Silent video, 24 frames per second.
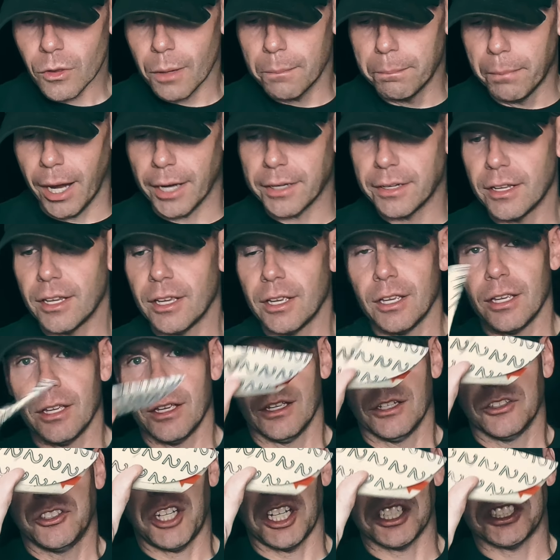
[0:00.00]
But
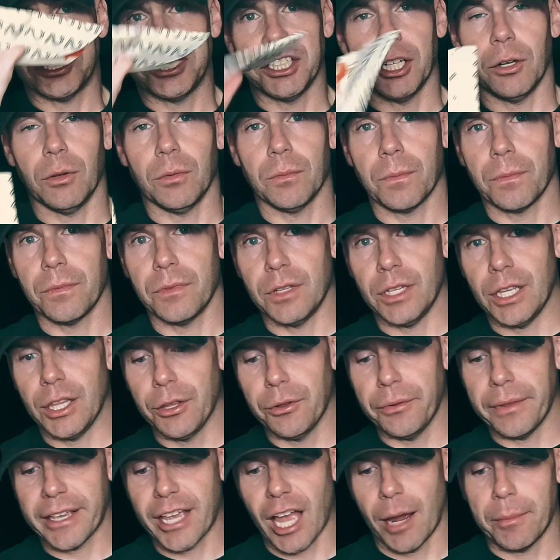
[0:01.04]
chest seal,
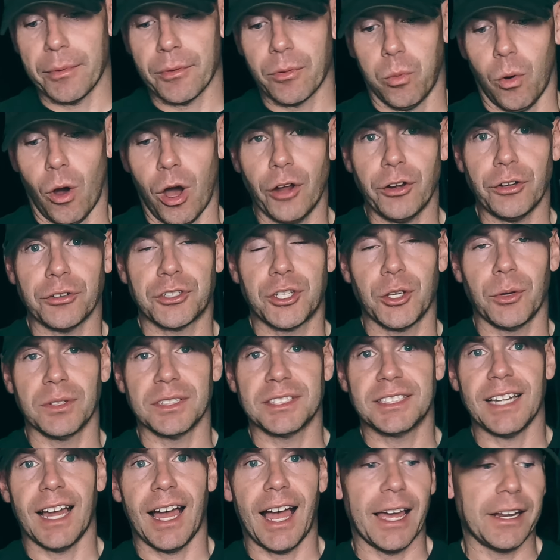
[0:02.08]
either they come with one or two
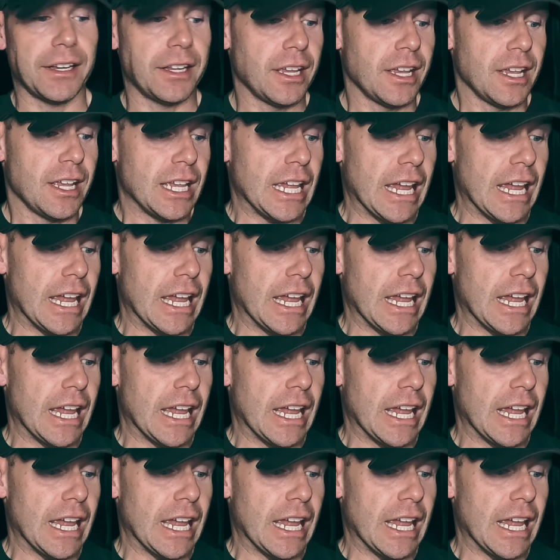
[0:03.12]
inside.